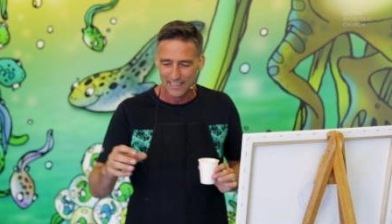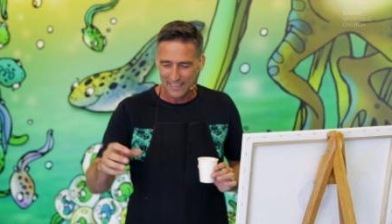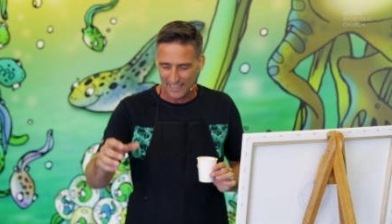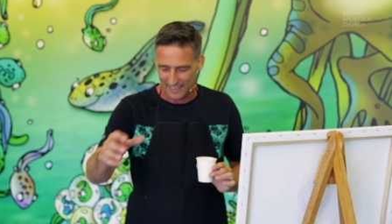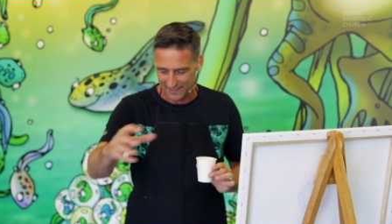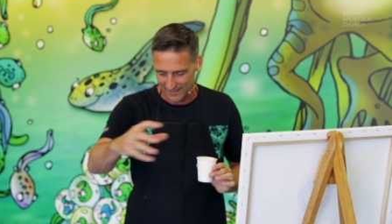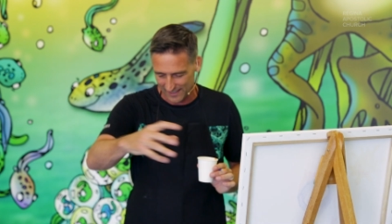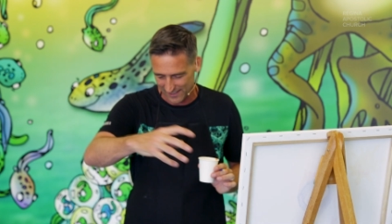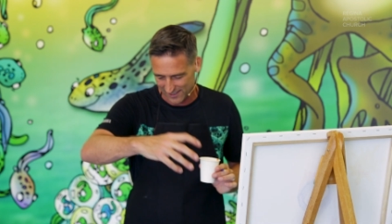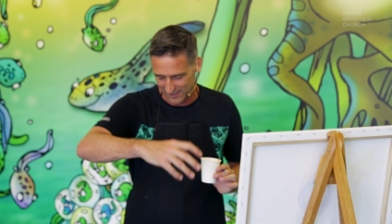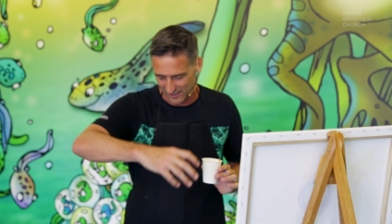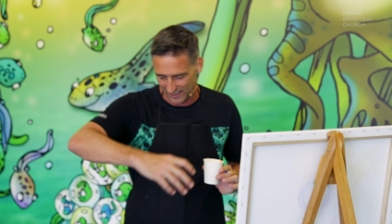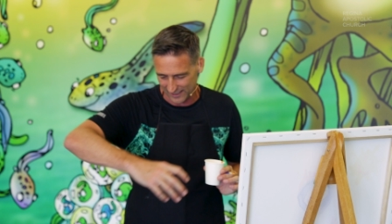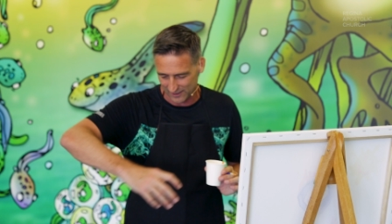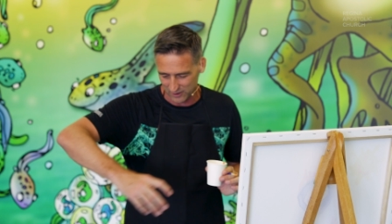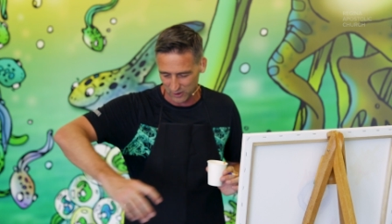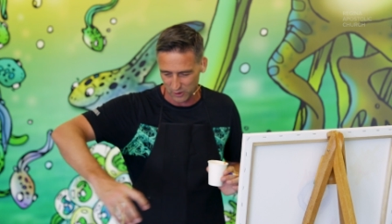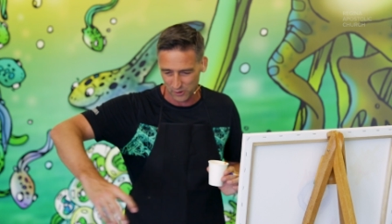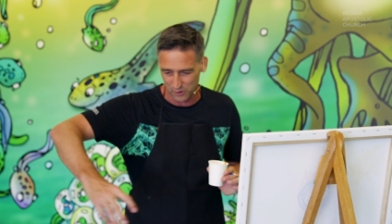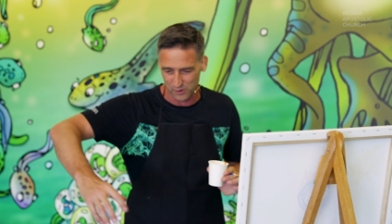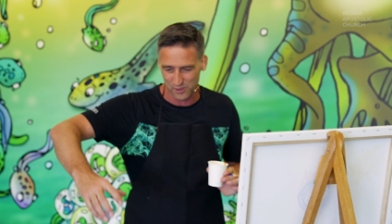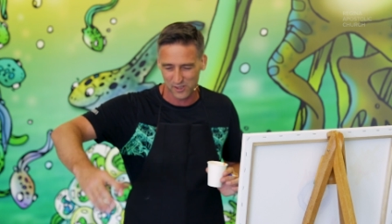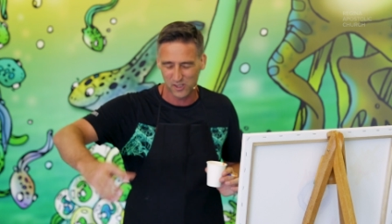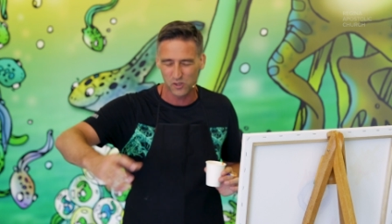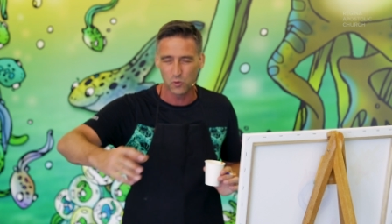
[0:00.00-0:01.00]
in this like
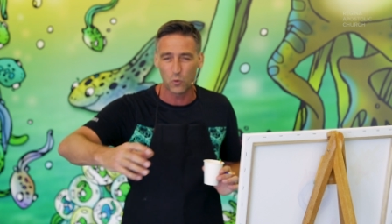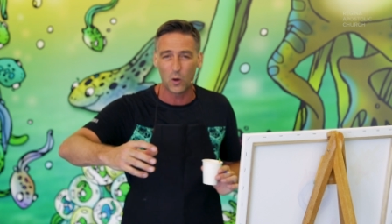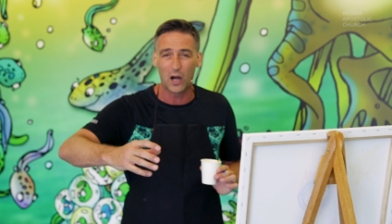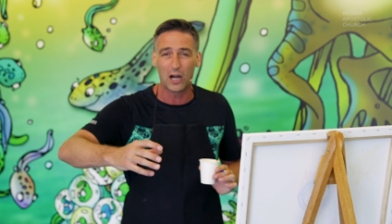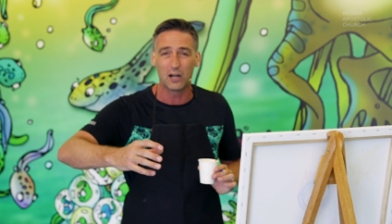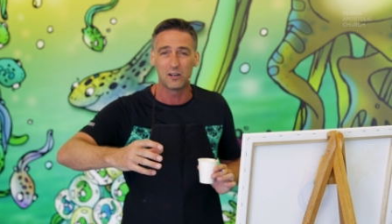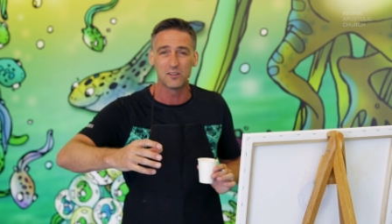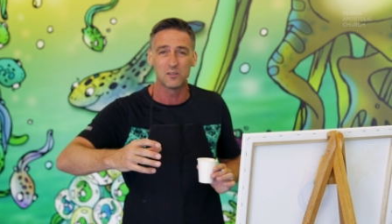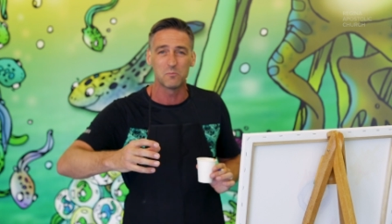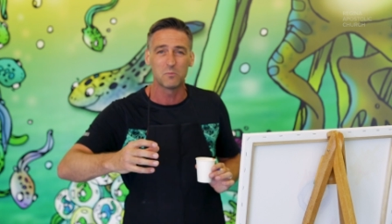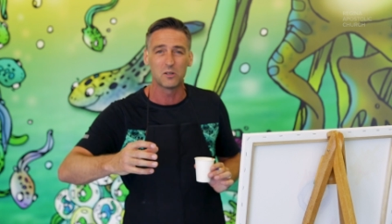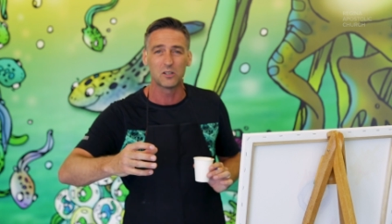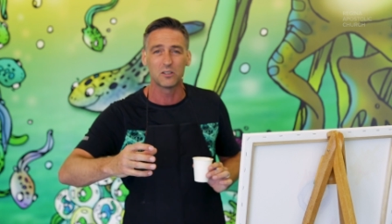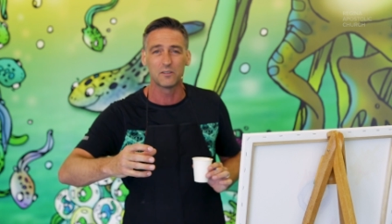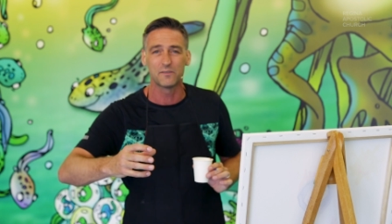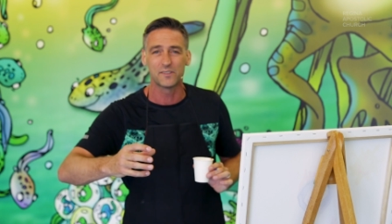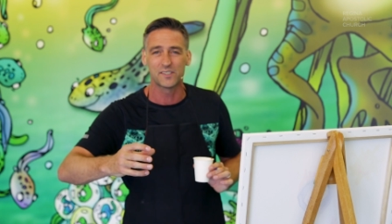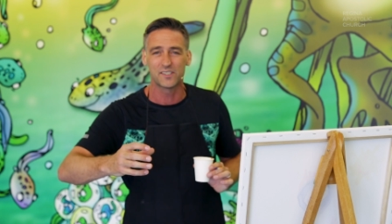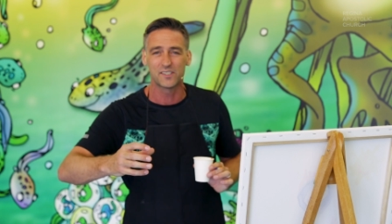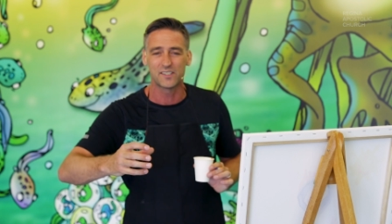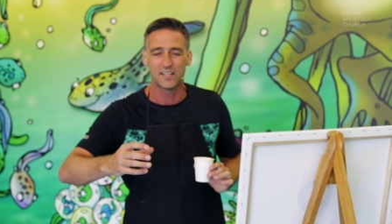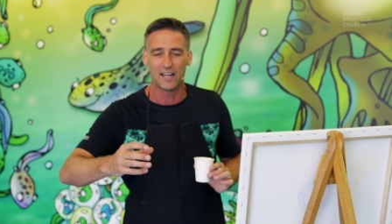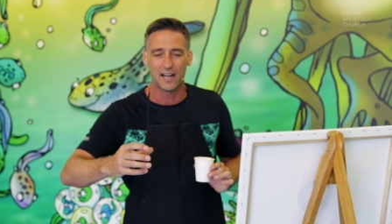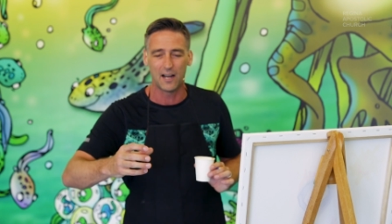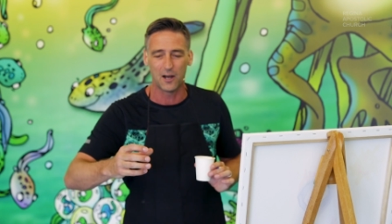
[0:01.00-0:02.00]
little square in the middle of
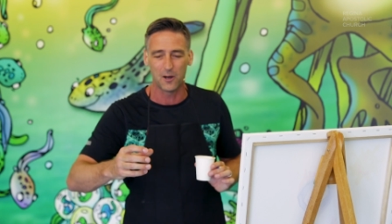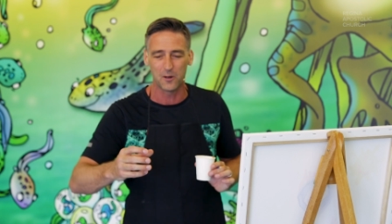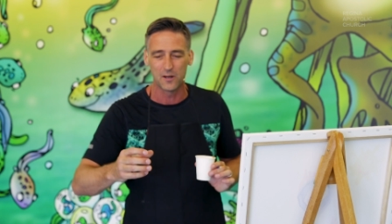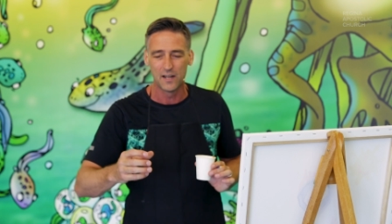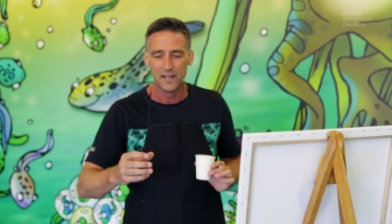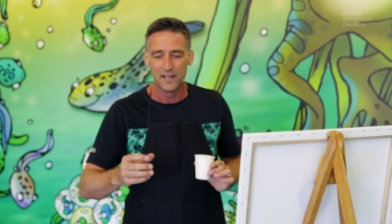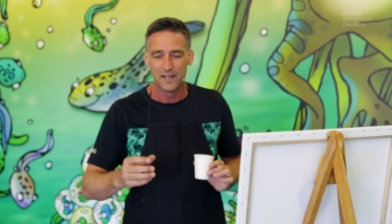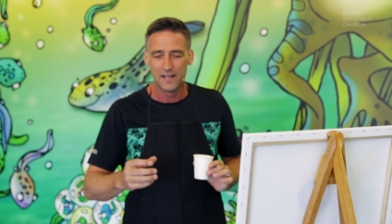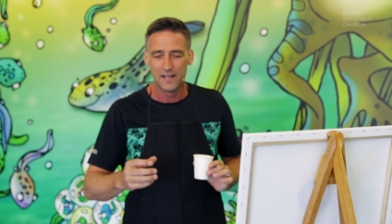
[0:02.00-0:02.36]
his town.